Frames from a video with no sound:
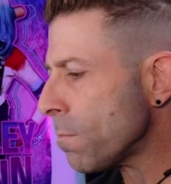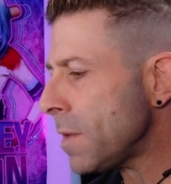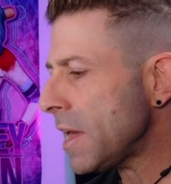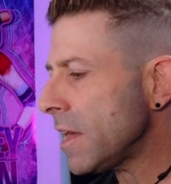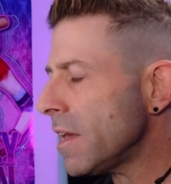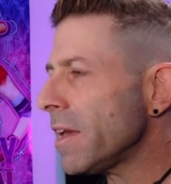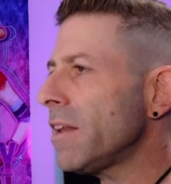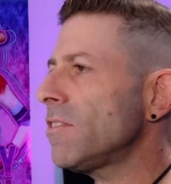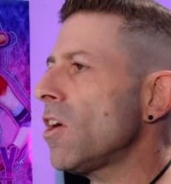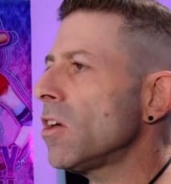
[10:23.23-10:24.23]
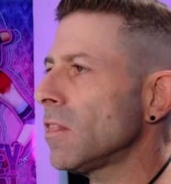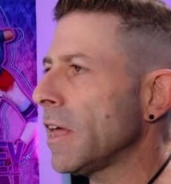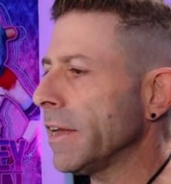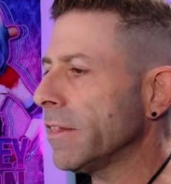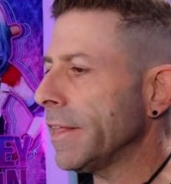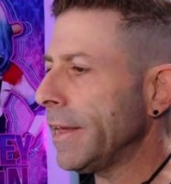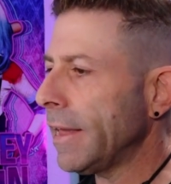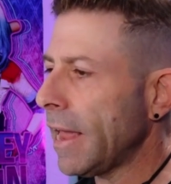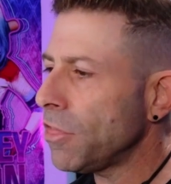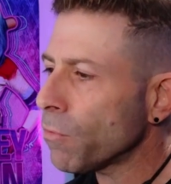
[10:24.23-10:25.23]
me, it is unlikely.
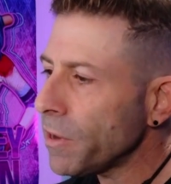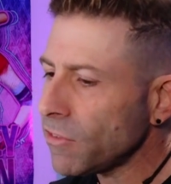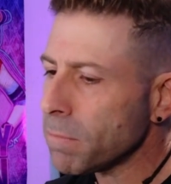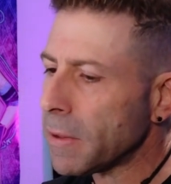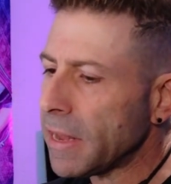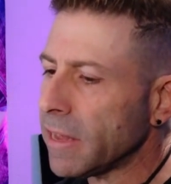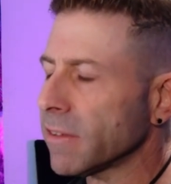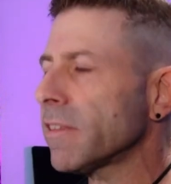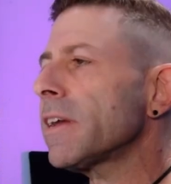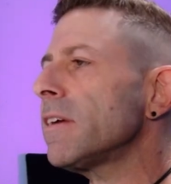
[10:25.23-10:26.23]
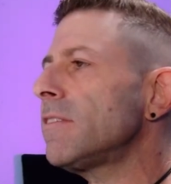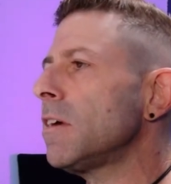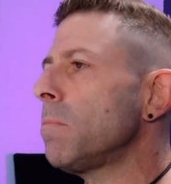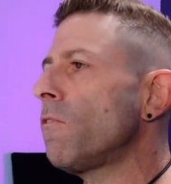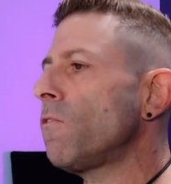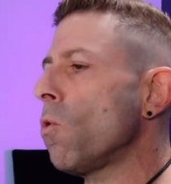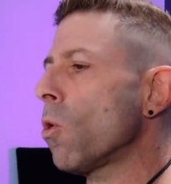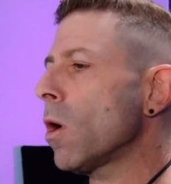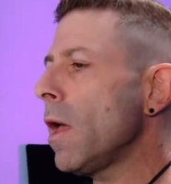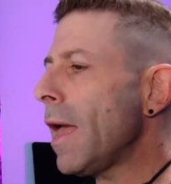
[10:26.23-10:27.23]
And the reason being is, like I said
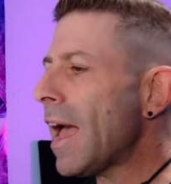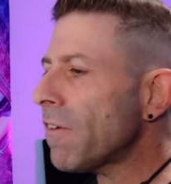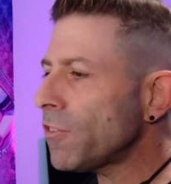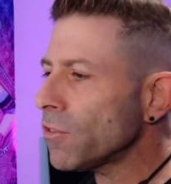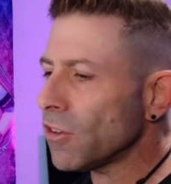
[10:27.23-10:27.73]
before, after